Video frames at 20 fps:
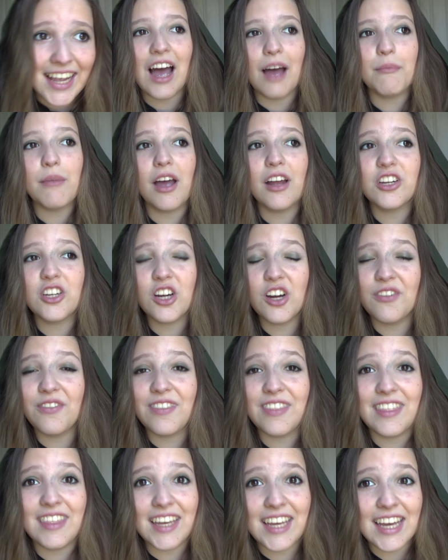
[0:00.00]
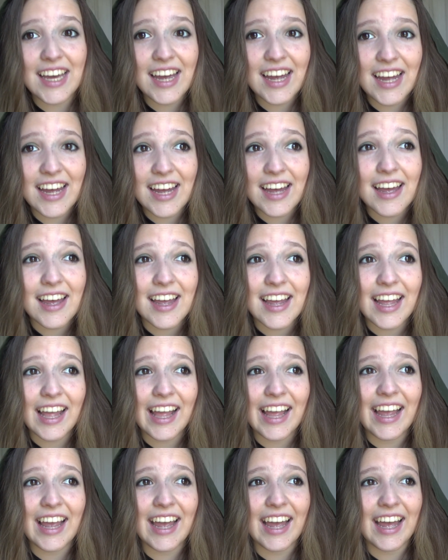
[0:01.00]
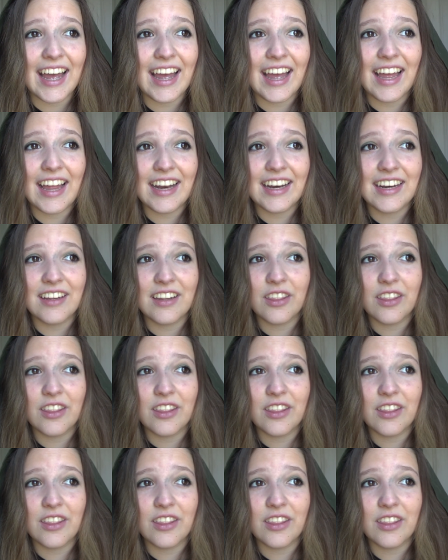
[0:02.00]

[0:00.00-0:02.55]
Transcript: I'm not sure if Thea and